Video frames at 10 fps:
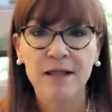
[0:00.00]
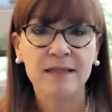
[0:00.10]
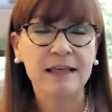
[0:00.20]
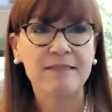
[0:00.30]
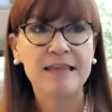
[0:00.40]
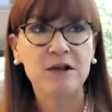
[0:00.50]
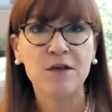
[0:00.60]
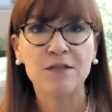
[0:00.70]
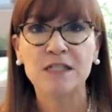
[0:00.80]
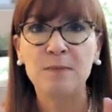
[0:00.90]
like think
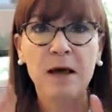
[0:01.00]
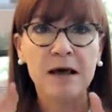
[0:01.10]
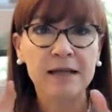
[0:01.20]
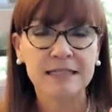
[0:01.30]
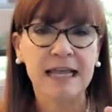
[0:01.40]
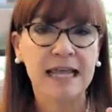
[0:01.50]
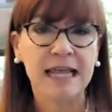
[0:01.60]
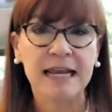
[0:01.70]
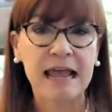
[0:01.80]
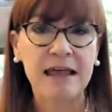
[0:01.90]
on the spot
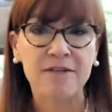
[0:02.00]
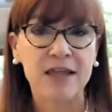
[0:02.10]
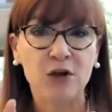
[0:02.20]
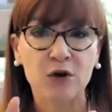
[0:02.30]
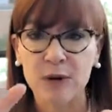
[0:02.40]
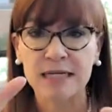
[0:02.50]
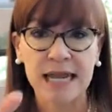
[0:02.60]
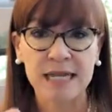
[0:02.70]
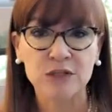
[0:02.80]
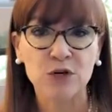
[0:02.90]
and have a correct
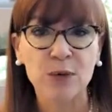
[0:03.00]
answer.